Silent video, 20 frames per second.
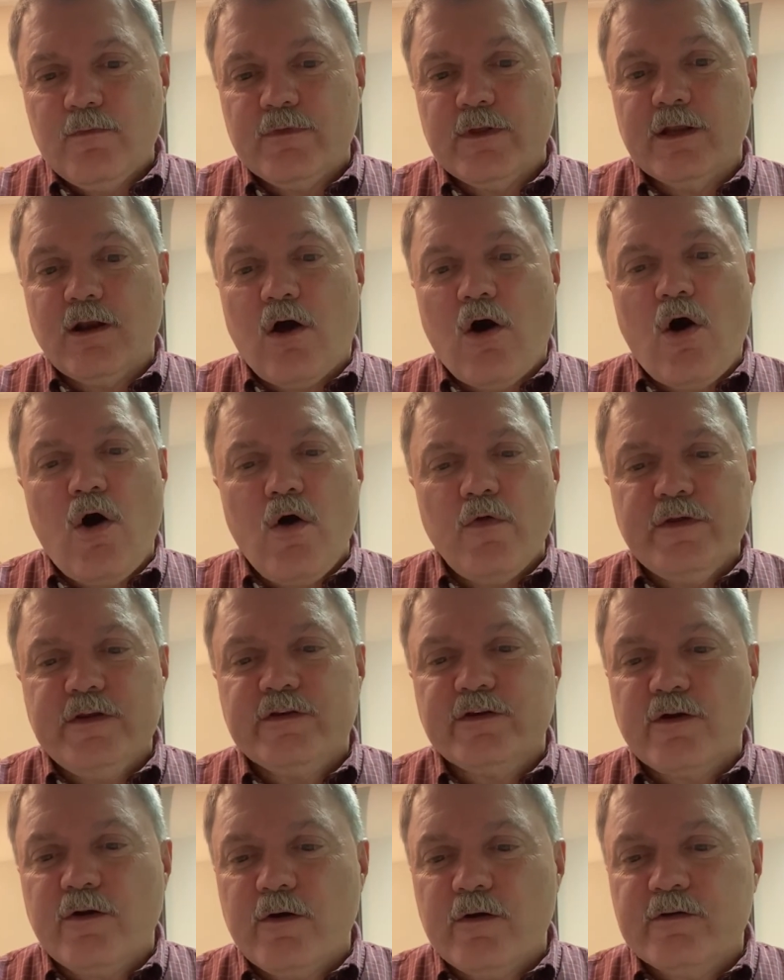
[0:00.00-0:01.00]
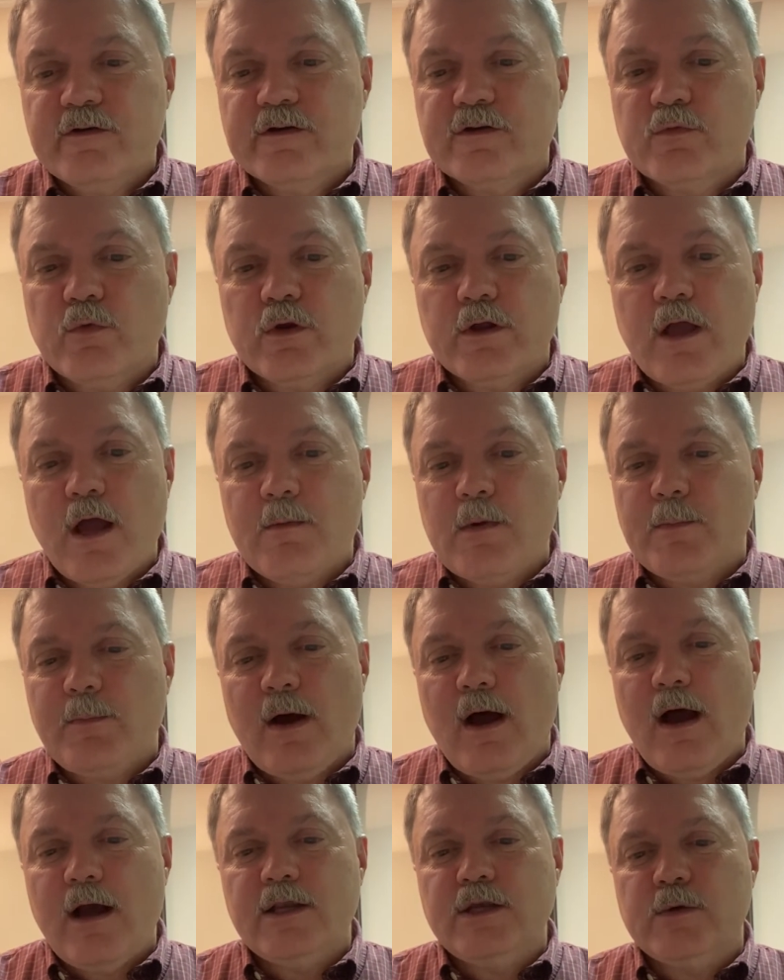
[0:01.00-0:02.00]
then all these curses will come
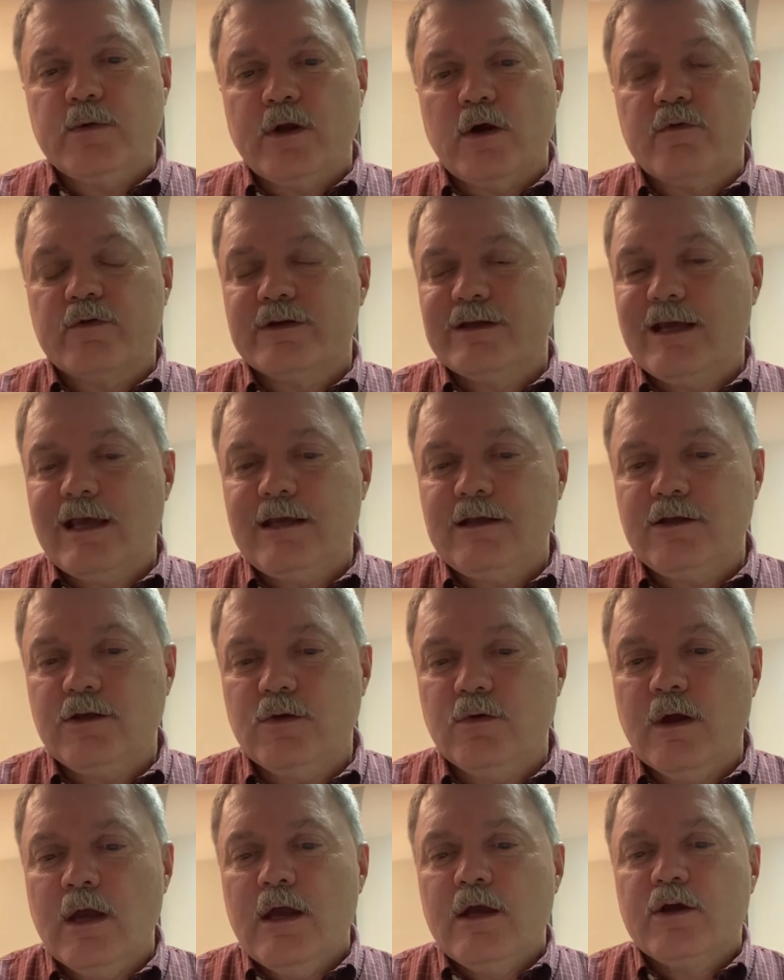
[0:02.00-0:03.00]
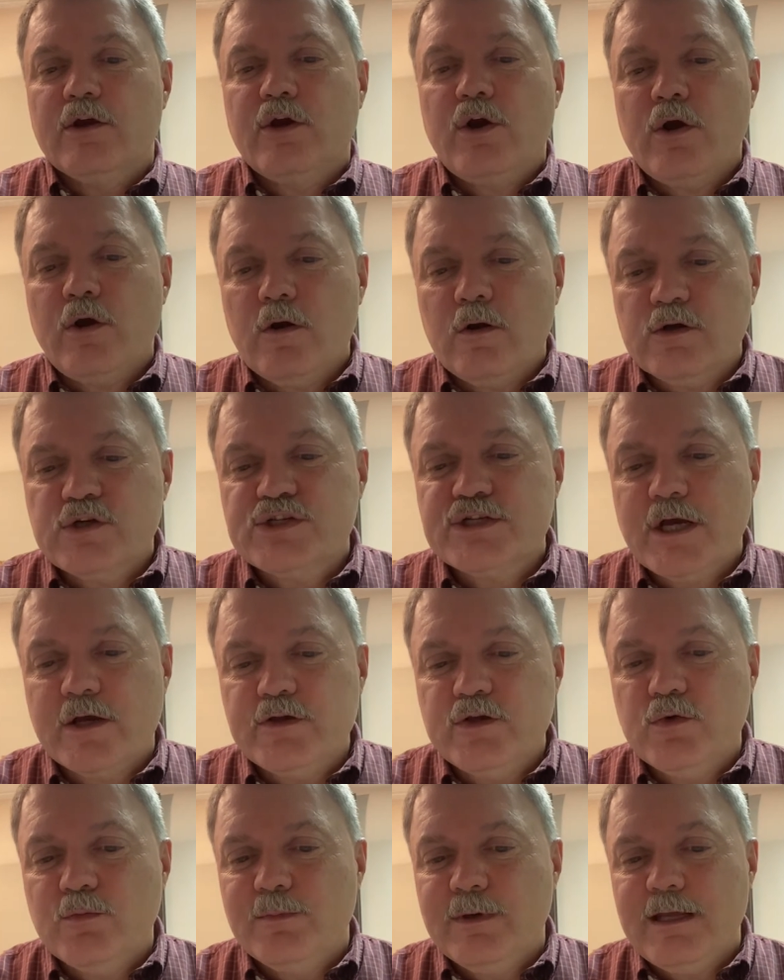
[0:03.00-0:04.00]
upon you and overtake you. Cursed shall
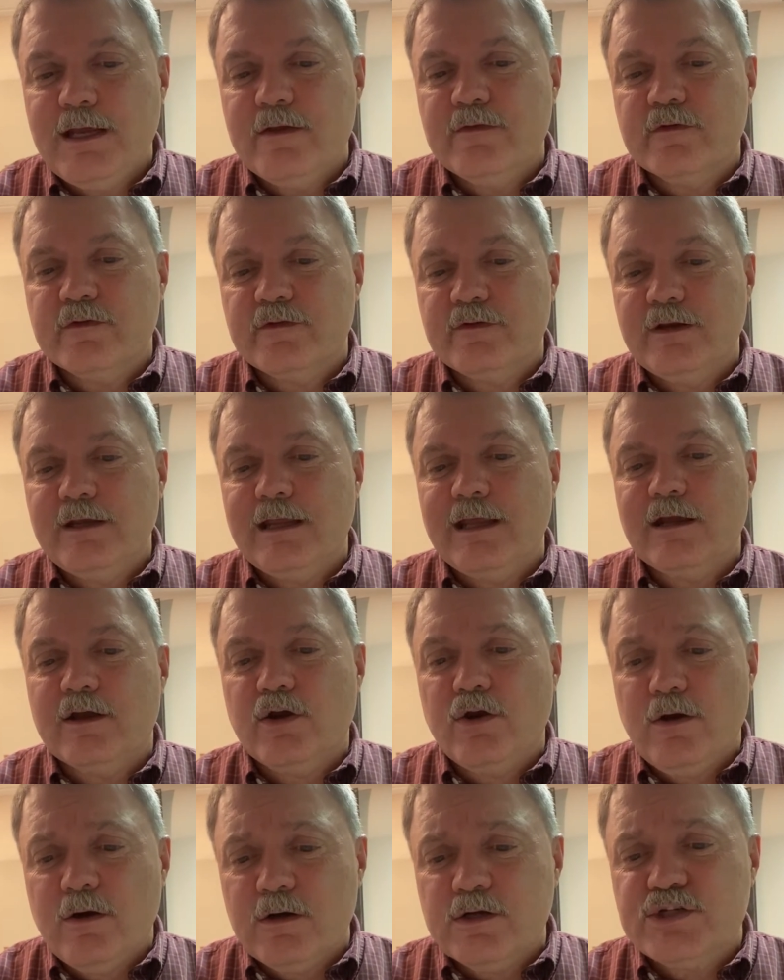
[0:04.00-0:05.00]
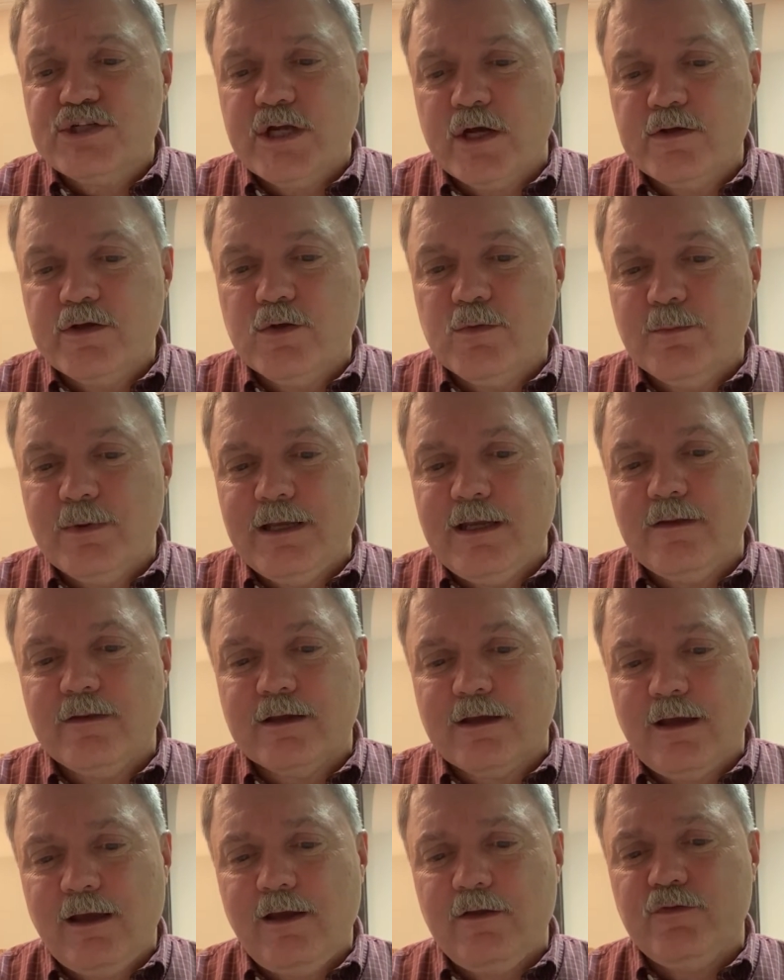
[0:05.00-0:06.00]
you be in the city, and cursed shall you be in the
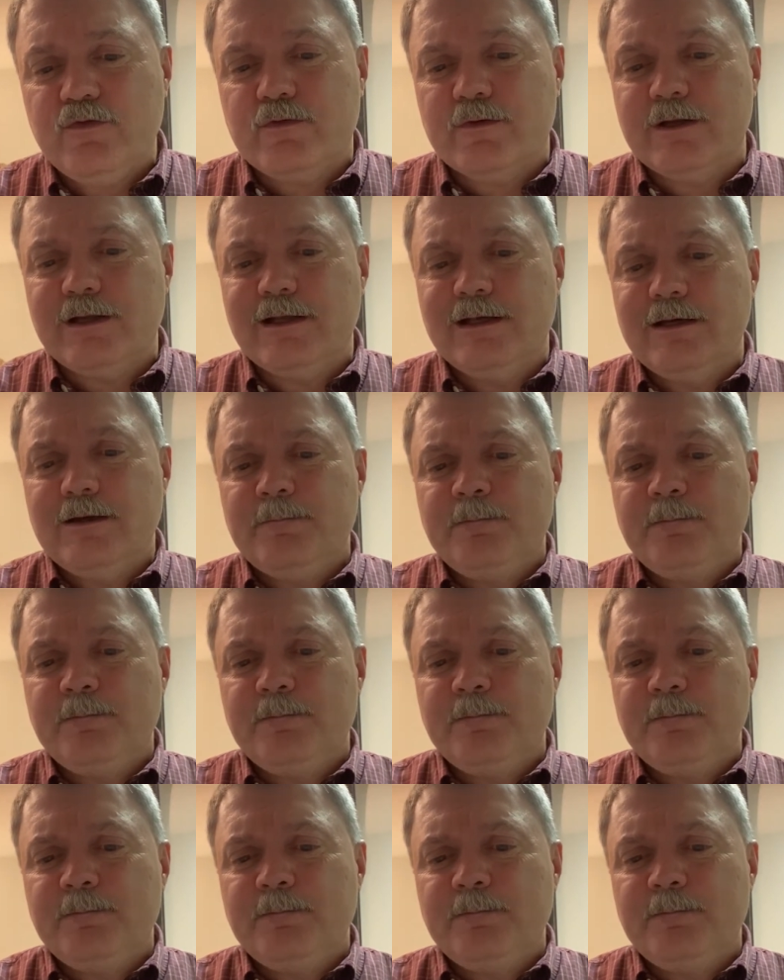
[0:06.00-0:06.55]
country.